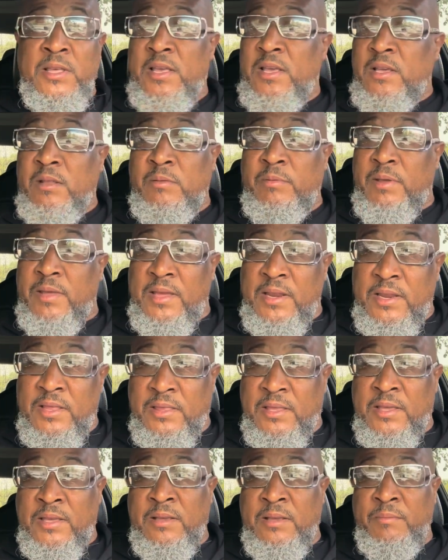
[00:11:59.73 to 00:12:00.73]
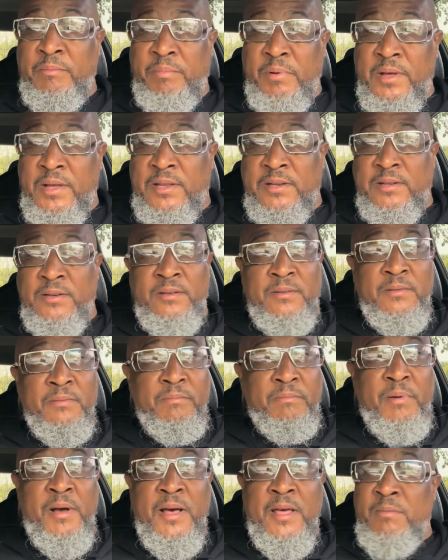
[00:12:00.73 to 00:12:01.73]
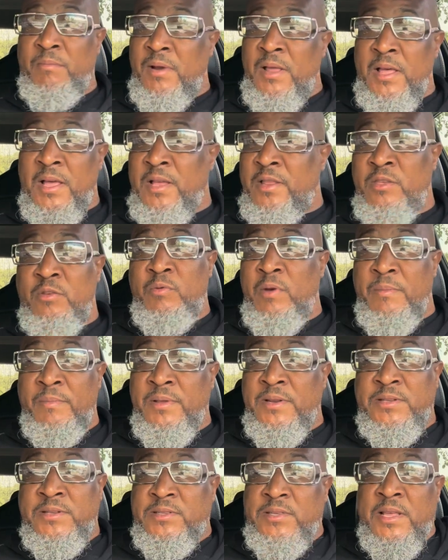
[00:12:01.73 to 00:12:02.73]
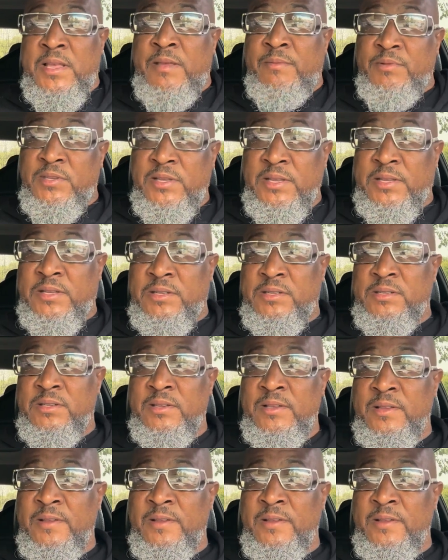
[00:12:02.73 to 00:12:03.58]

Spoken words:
It could have been anything. But bottom line, ain't been the same since.